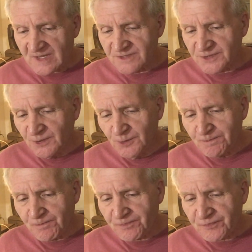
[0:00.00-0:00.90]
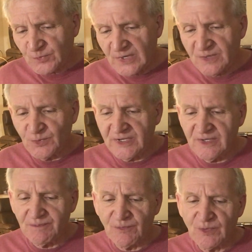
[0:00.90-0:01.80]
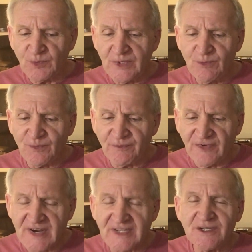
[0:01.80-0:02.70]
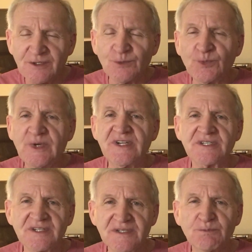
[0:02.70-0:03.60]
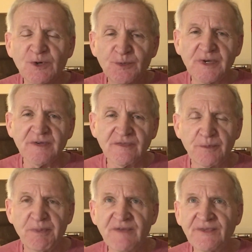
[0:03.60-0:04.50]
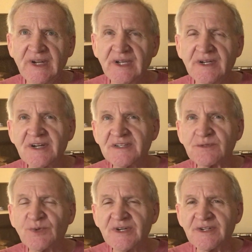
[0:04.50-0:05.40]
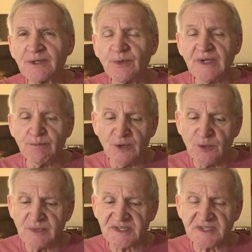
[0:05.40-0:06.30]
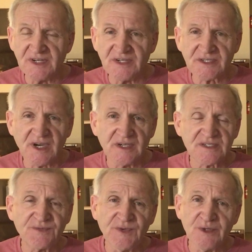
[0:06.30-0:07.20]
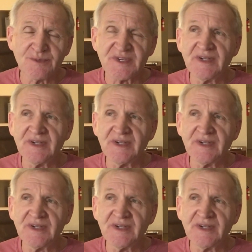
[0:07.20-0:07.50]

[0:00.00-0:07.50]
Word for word: So we, we, we finally do reach this moment of epiphany, and it's one of the great moments in Hitchcock's films.